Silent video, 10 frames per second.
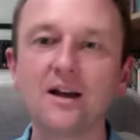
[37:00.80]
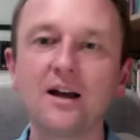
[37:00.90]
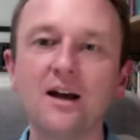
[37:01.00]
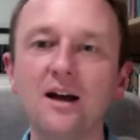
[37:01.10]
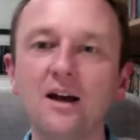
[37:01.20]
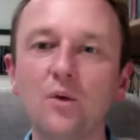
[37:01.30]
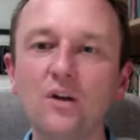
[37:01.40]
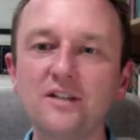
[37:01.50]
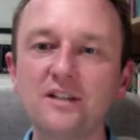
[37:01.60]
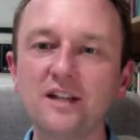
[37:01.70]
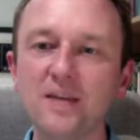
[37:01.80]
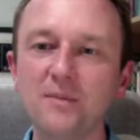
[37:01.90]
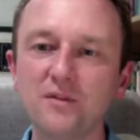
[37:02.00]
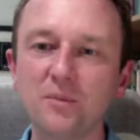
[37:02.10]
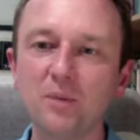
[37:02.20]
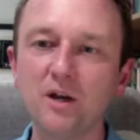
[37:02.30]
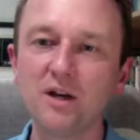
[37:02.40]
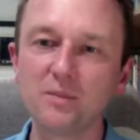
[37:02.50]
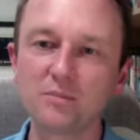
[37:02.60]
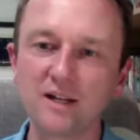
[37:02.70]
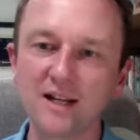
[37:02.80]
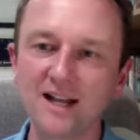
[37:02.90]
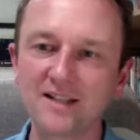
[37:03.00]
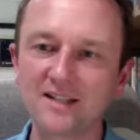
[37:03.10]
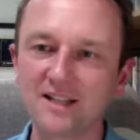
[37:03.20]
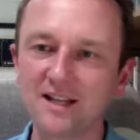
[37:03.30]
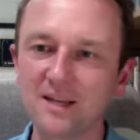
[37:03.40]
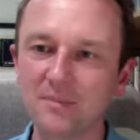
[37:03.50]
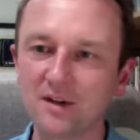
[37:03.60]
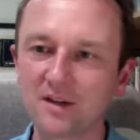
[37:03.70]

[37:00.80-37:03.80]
What is the name of the bird bred accidentally by the